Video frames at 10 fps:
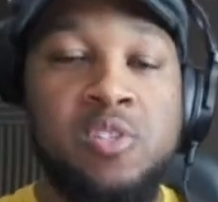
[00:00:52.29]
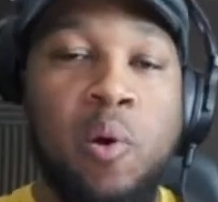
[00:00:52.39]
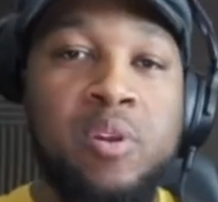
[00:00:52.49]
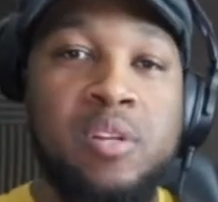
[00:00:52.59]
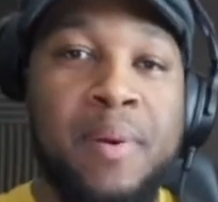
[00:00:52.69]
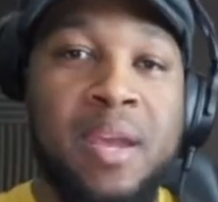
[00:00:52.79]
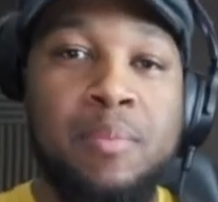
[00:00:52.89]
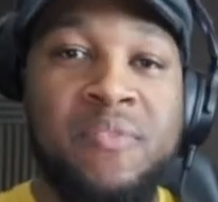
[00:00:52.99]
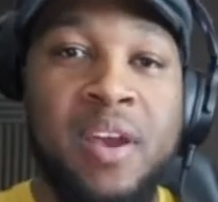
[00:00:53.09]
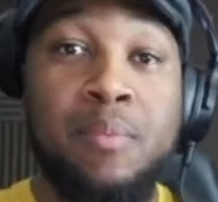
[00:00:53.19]
So I wanted to make them
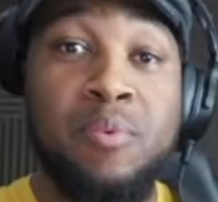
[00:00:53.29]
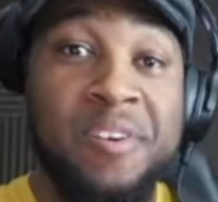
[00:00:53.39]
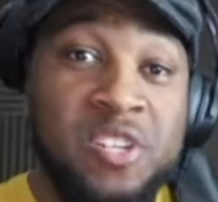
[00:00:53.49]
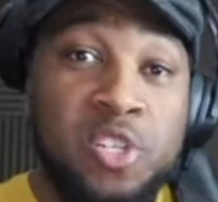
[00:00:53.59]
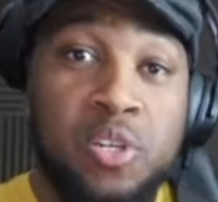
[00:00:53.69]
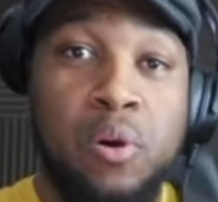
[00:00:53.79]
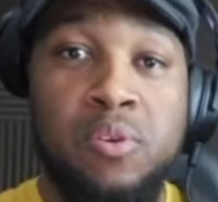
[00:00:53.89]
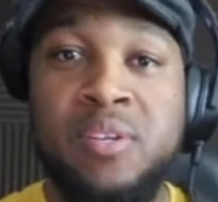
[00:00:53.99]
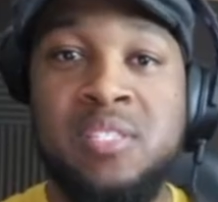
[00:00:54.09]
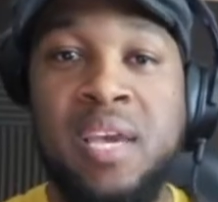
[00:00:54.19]
available and show
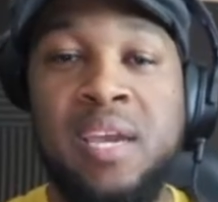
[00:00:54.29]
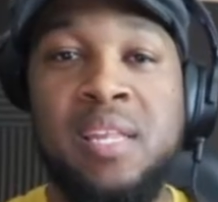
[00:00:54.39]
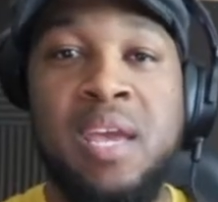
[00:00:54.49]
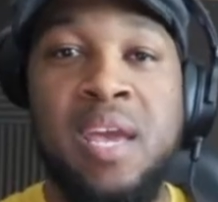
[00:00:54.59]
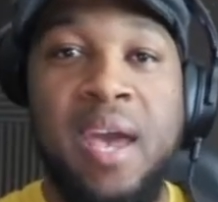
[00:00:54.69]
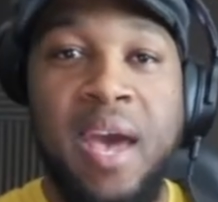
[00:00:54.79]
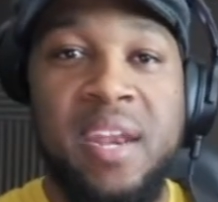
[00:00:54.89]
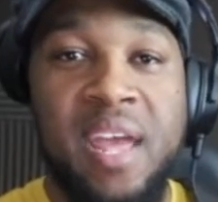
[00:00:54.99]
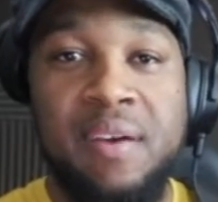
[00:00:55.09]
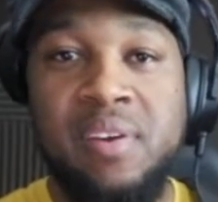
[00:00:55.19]
you exactly how to
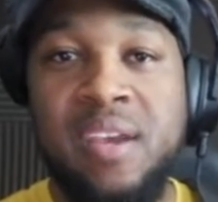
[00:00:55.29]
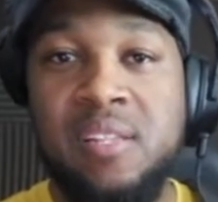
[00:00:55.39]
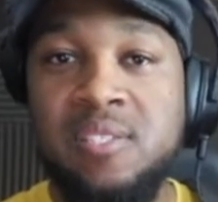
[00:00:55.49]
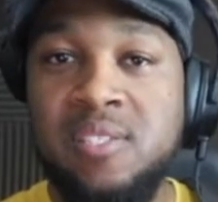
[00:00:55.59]
navigate these